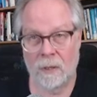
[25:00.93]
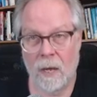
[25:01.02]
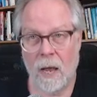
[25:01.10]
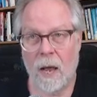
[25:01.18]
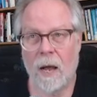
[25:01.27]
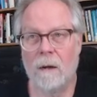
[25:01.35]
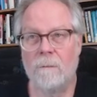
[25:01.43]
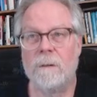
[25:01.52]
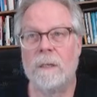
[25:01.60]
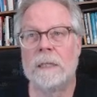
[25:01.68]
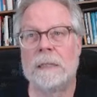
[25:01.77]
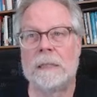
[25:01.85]
of
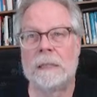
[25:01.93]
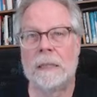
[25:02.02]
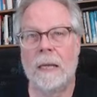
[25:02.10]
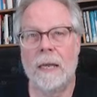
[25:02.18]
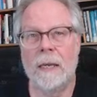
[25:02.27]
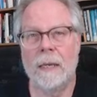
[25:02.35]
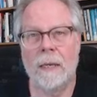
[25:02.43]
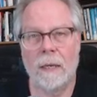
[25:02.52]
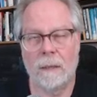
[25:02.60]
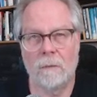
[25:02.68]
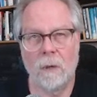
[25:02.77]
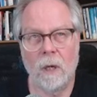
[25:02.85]

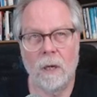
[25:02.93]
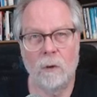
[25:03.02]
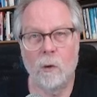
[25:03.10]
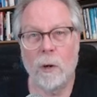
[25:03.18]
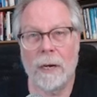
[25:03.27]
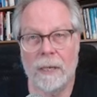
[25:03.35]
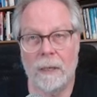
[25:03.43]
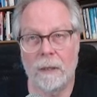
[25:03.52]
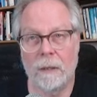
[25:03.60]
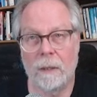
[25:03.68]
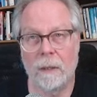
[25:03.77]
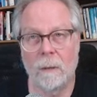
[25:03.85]
a gradient
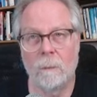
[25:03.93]
here.